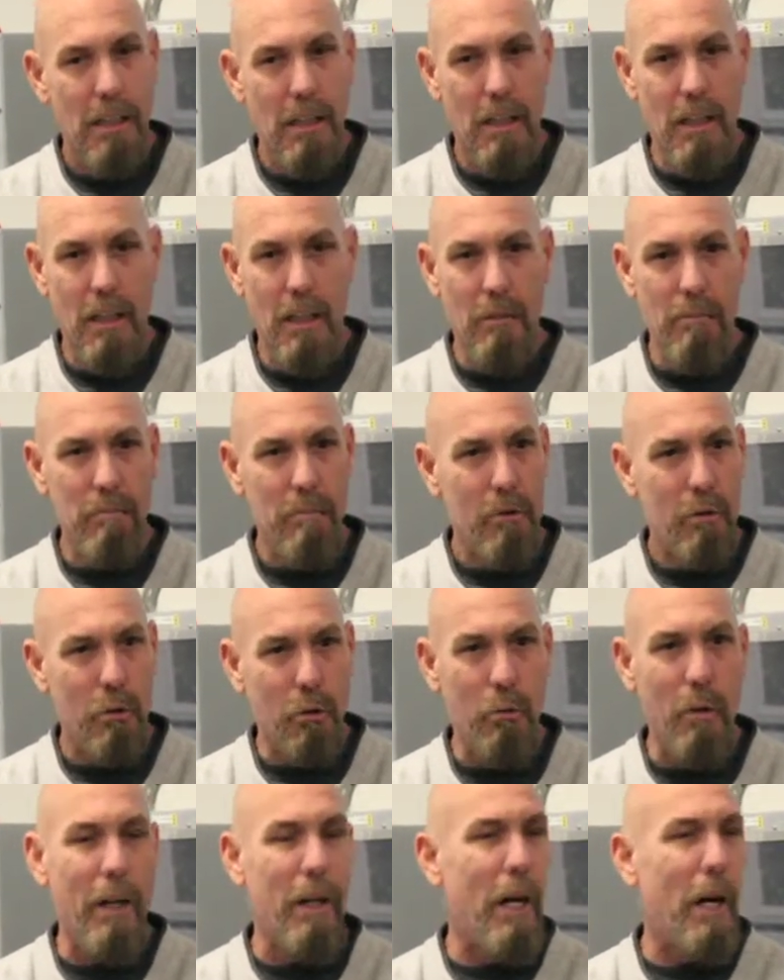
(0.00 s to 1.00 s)
It's
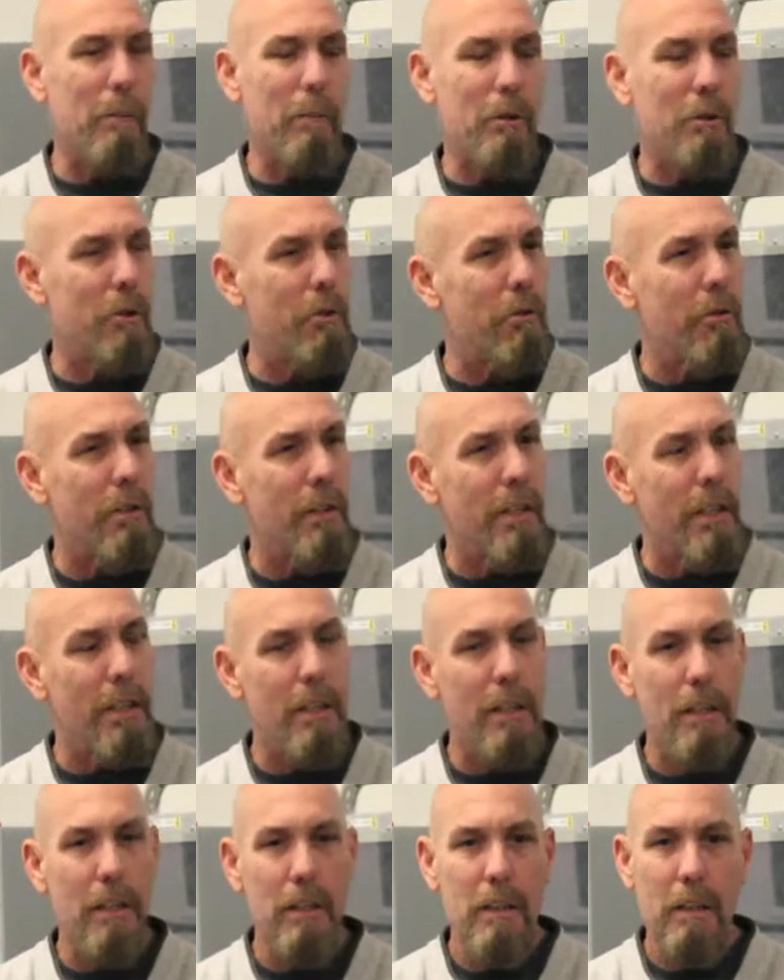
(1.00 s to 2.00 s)
a great
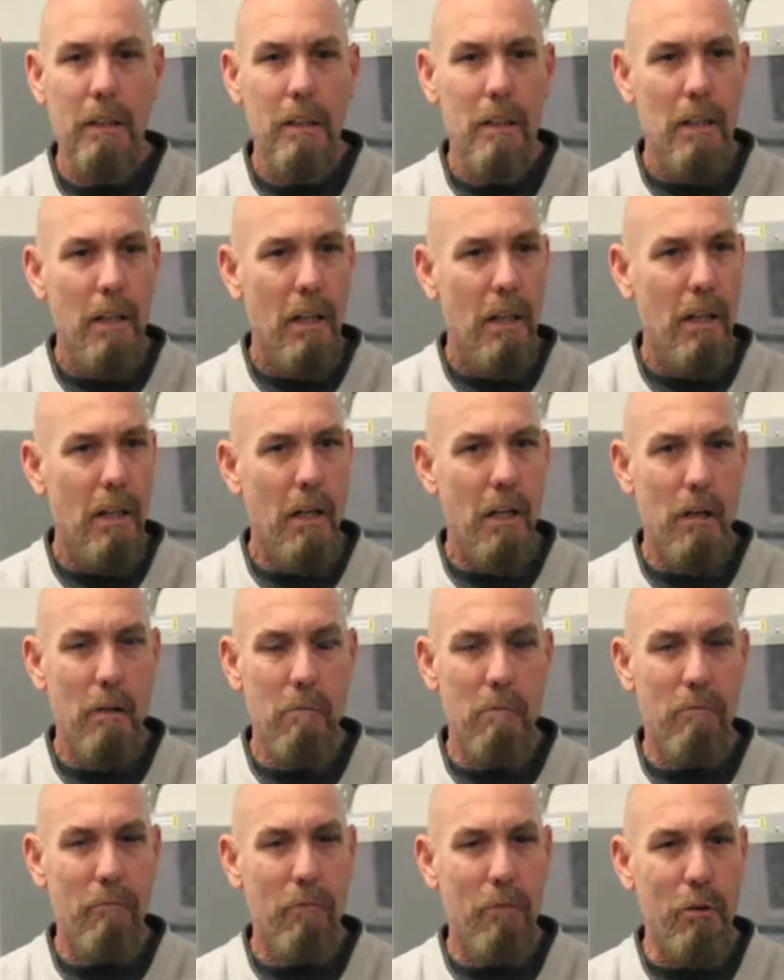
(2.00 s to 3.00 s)
opportunity
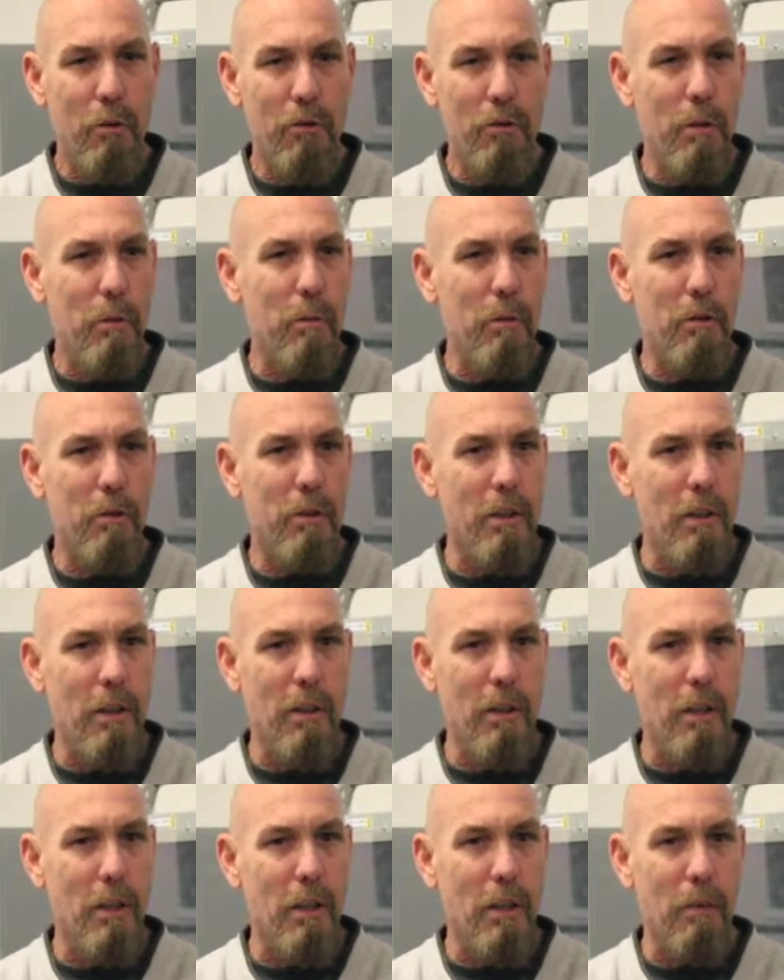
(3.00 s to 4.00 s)
for someone
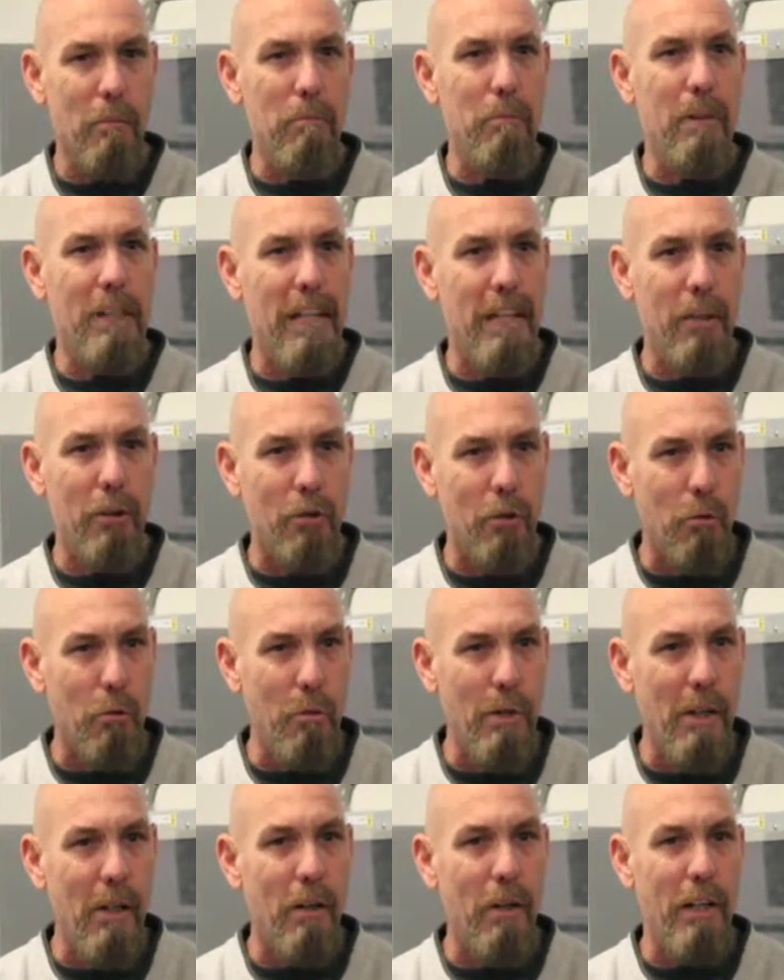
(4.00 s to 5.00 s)
to get a
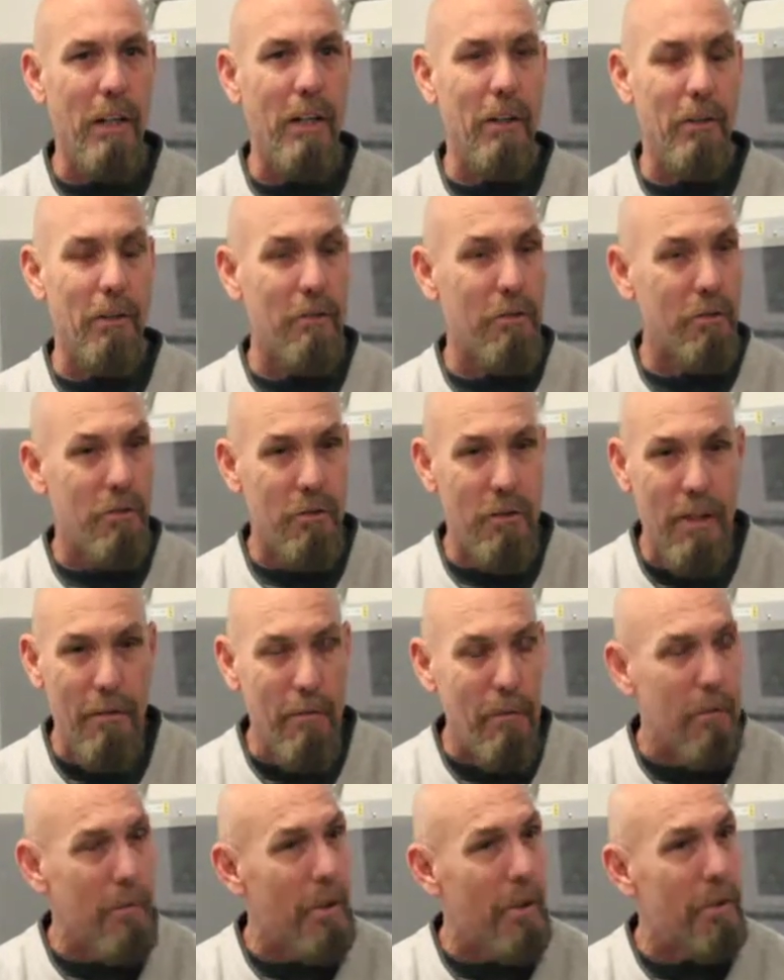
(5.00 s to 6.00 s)
career in
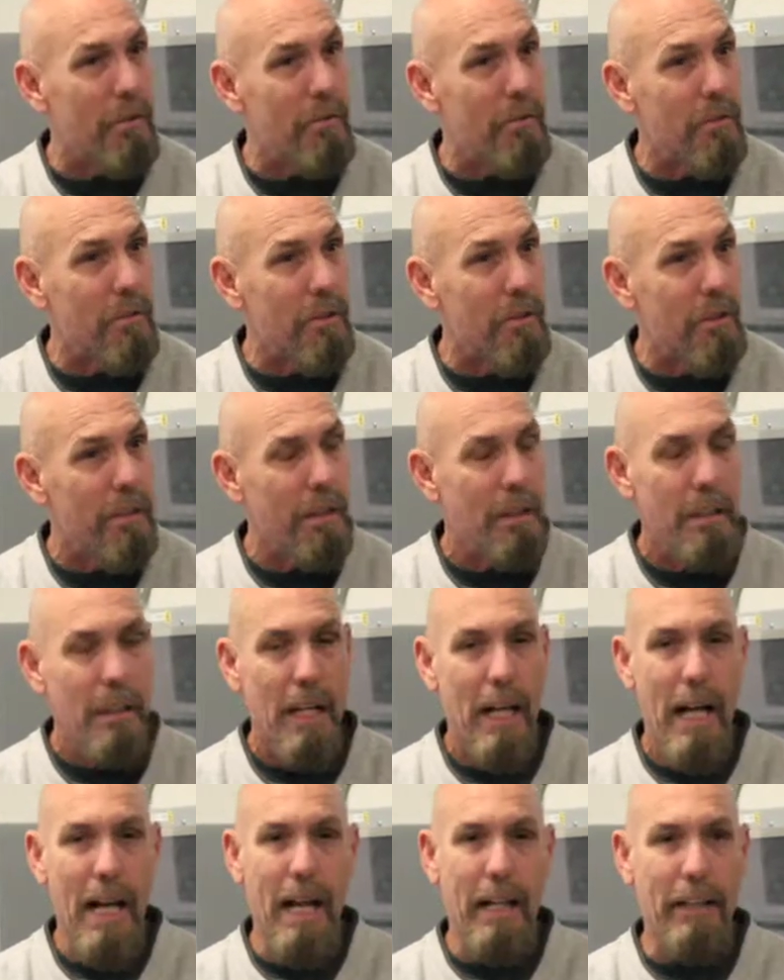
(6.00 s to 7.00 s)
7 months
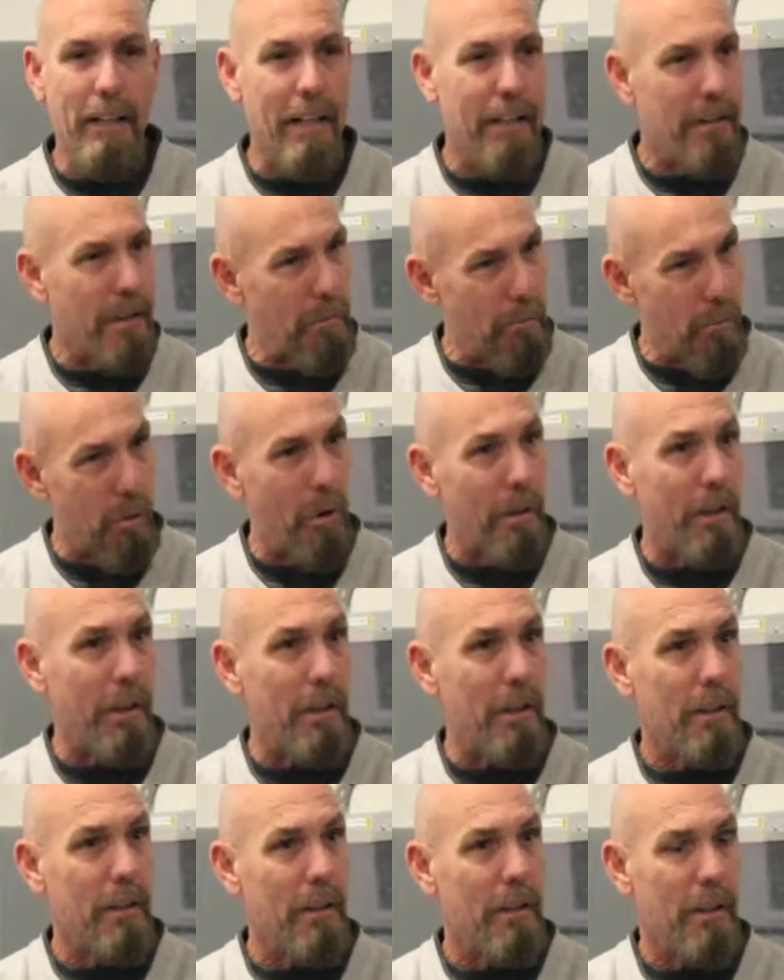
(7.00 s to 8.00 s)
and get them
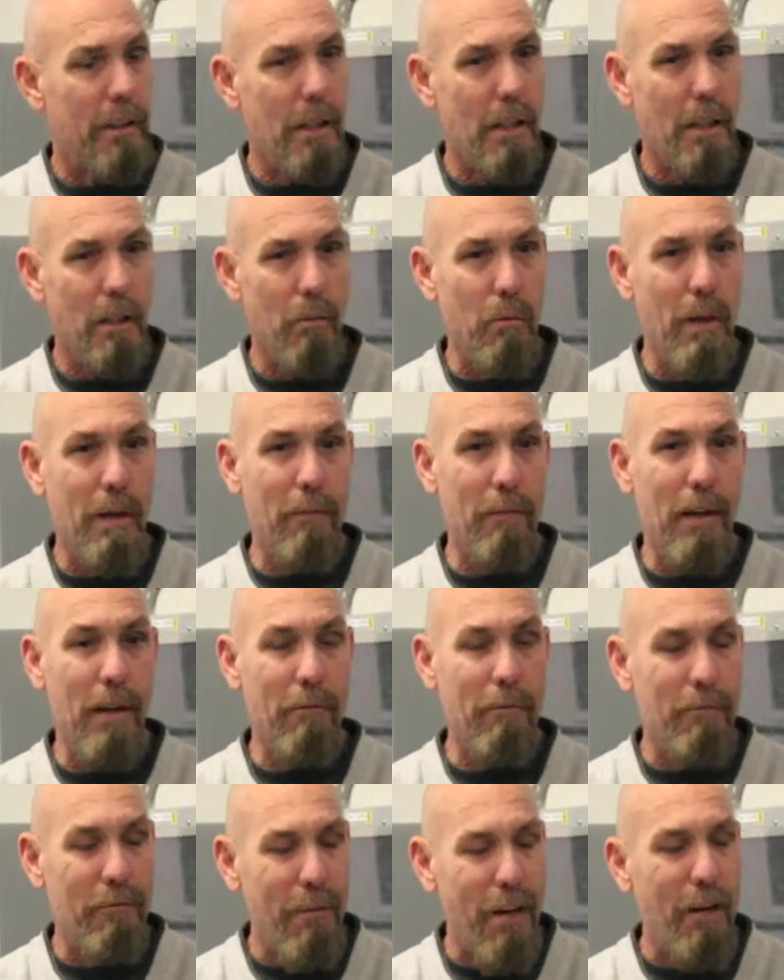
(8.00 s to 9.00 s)
working. We have a
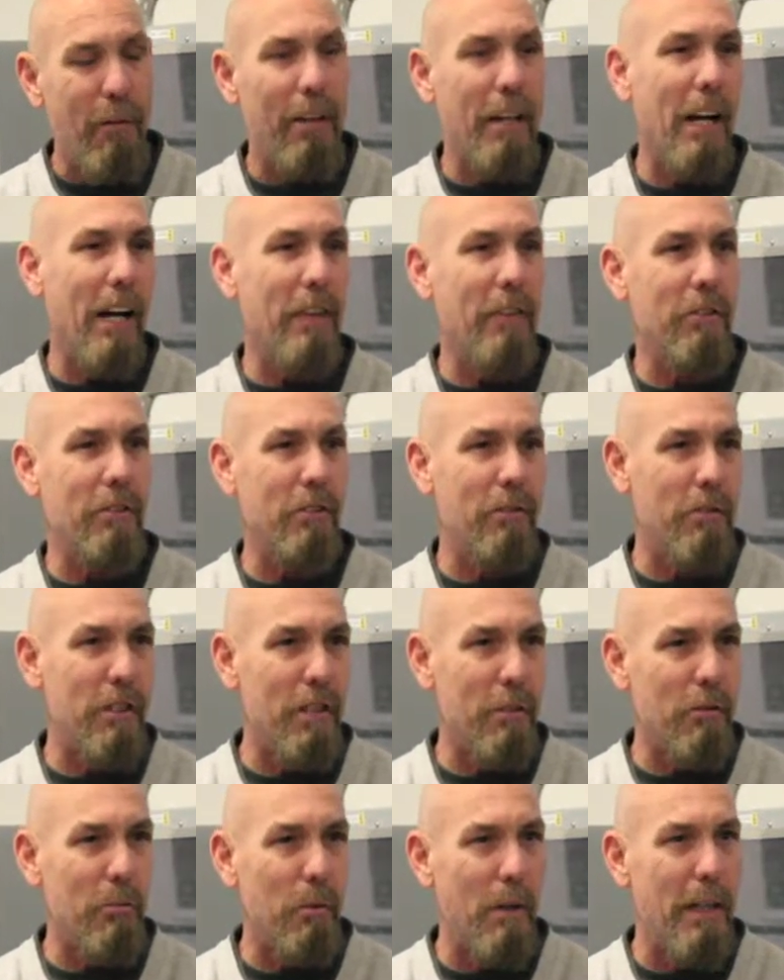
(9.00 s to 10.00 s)
very high
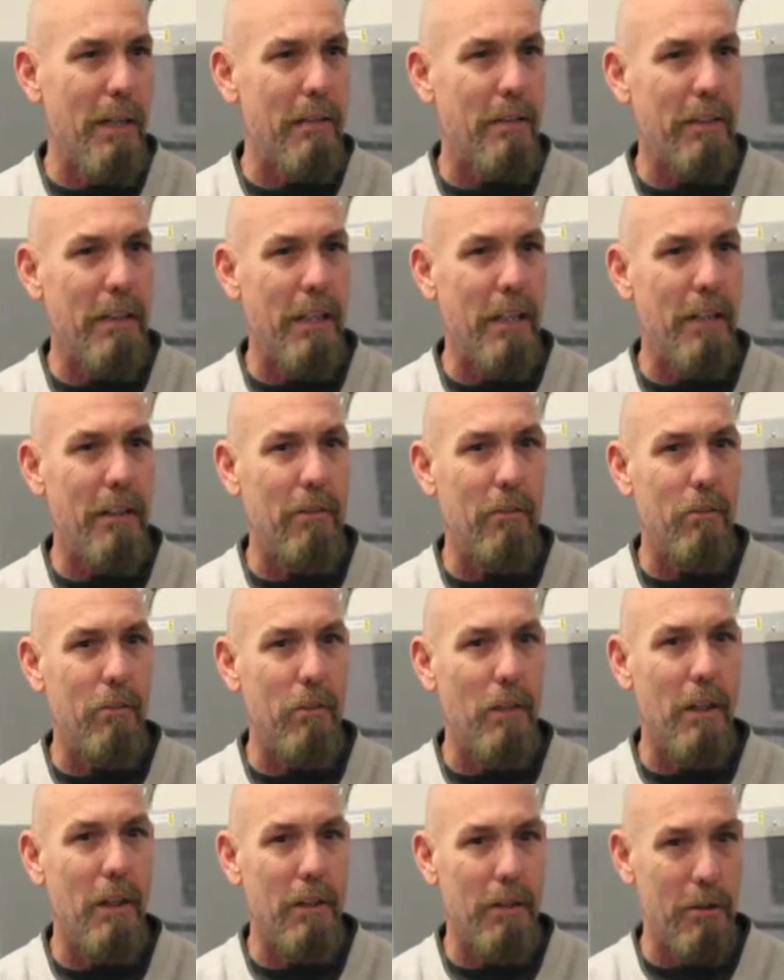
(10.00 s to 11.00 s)
success rate to get
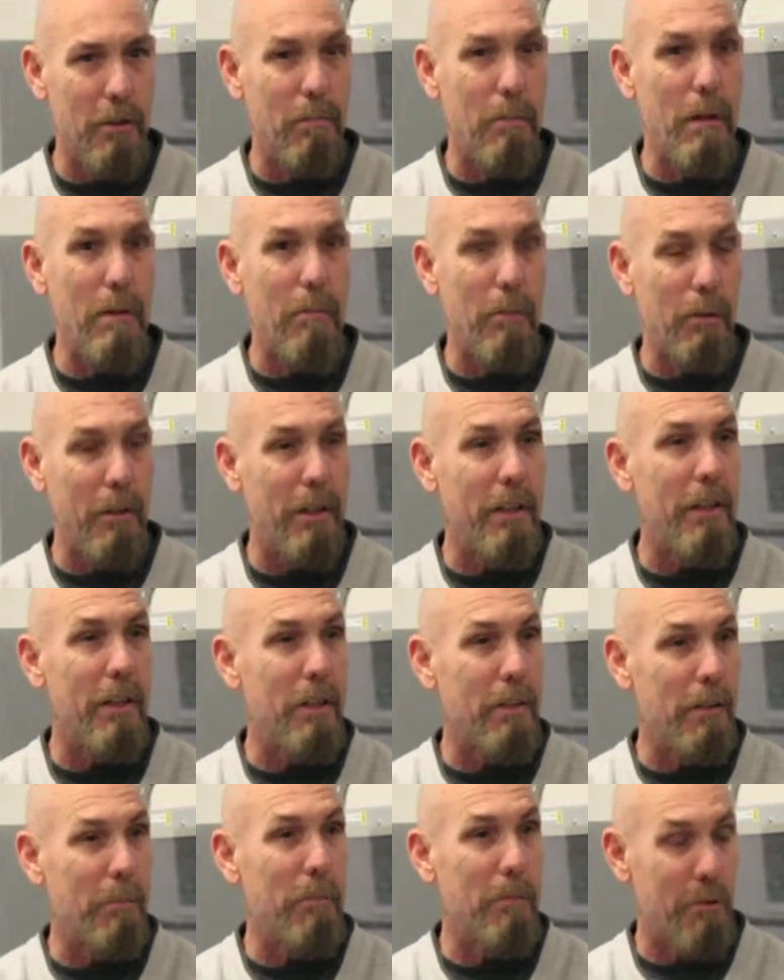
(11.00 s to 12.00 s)
these people in
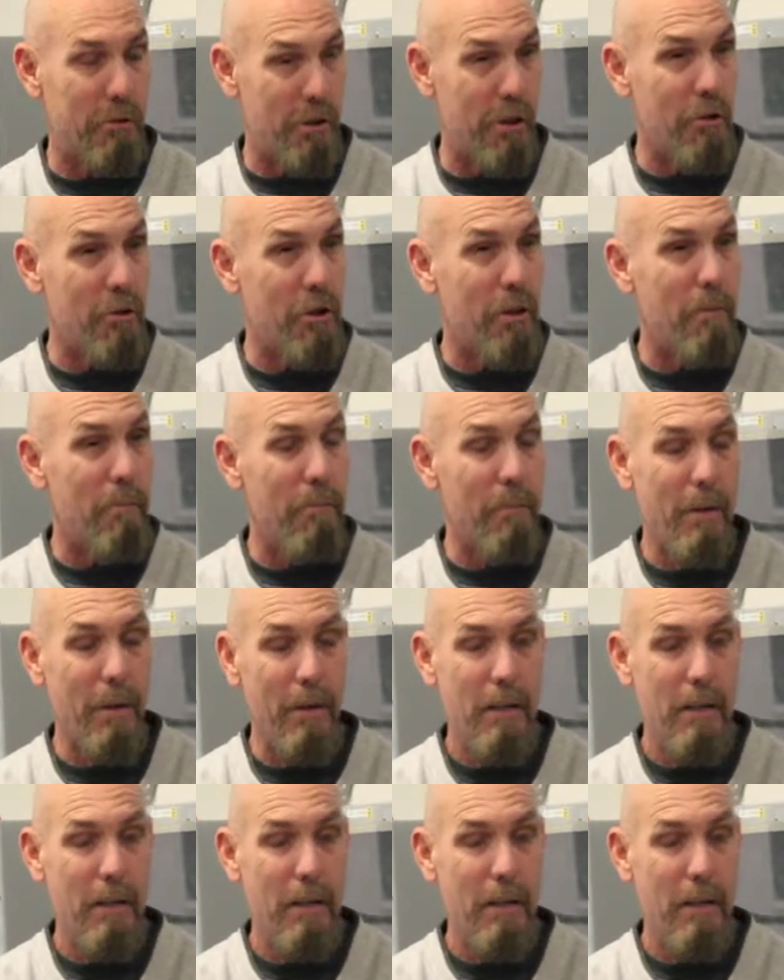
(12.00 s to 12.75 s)
a position,